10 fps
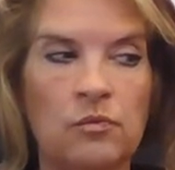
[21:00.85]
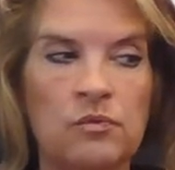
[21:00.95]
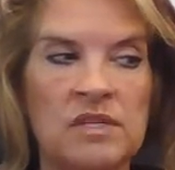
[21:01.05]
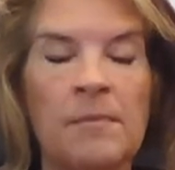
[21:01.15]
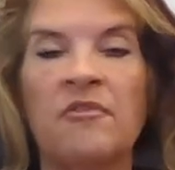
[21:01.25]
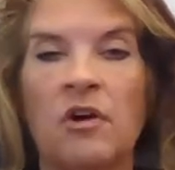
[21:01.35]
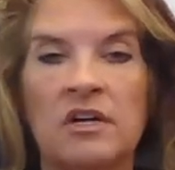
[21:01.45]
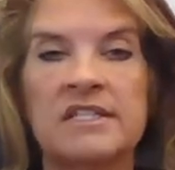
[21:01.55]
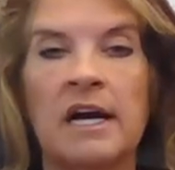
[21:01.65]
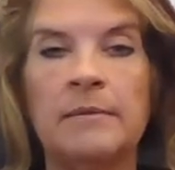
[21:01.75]
some of our
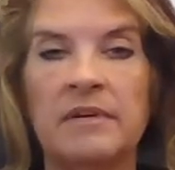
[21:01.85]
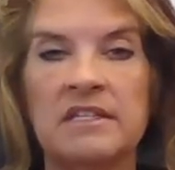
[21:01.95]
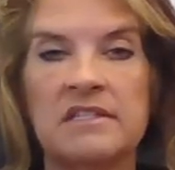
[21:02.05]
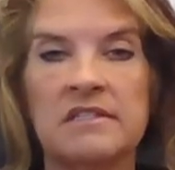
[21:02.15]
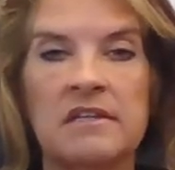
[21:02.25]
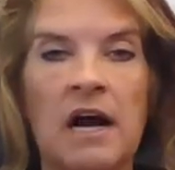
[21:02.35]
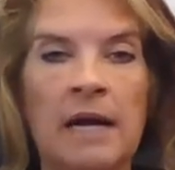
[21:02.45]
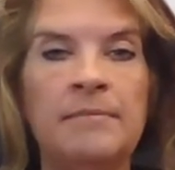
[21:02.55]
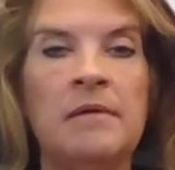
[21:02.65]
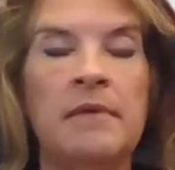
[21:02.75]
assignments. I
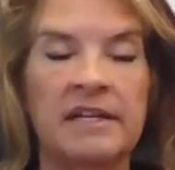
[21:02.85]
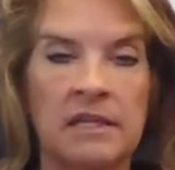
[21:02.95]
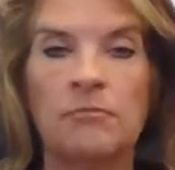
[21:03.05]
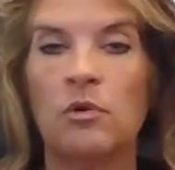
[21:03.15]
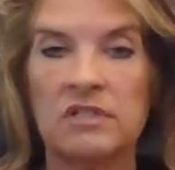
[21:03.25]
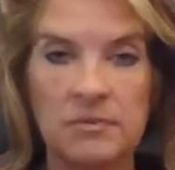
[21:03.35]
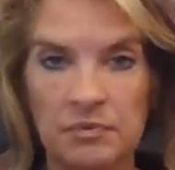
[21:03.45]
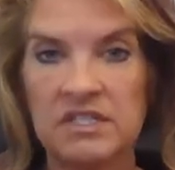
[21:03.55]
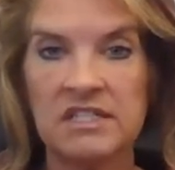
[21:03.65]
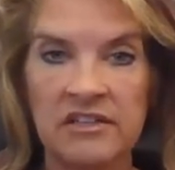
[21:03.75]
may make them more
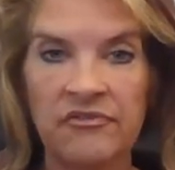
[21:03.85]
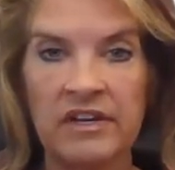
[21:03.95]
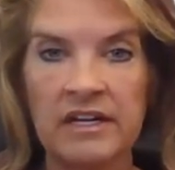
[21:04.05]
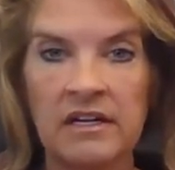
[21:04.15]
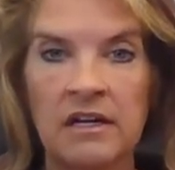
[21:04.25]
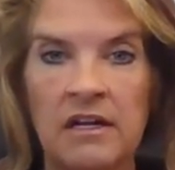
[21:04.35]
specific